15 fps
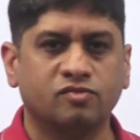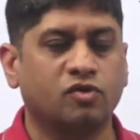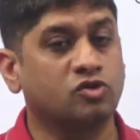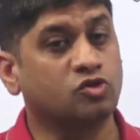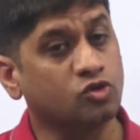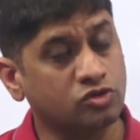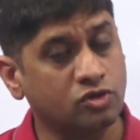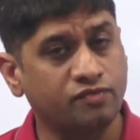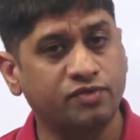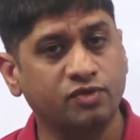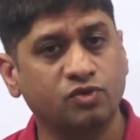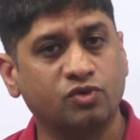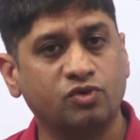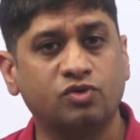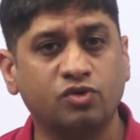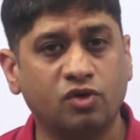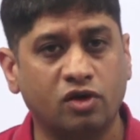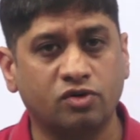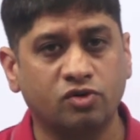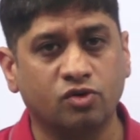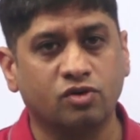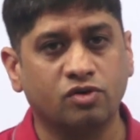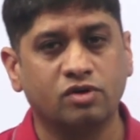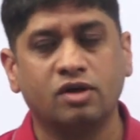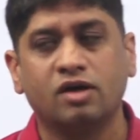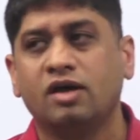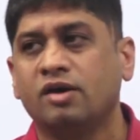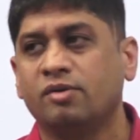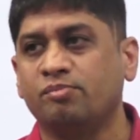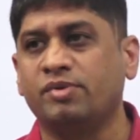For those of you who do not know,
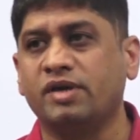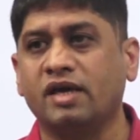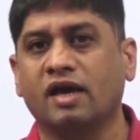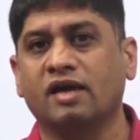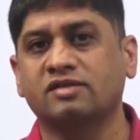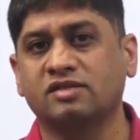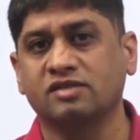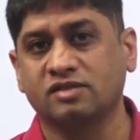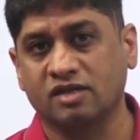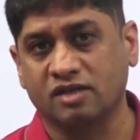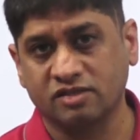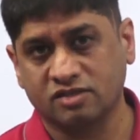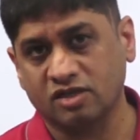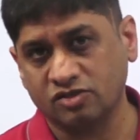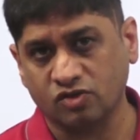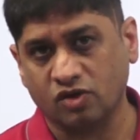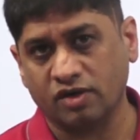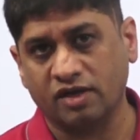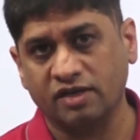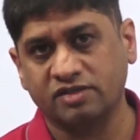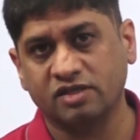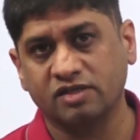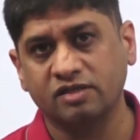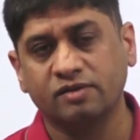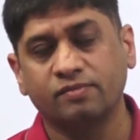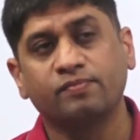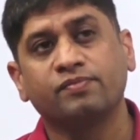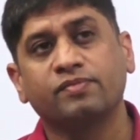BARC is a research organization.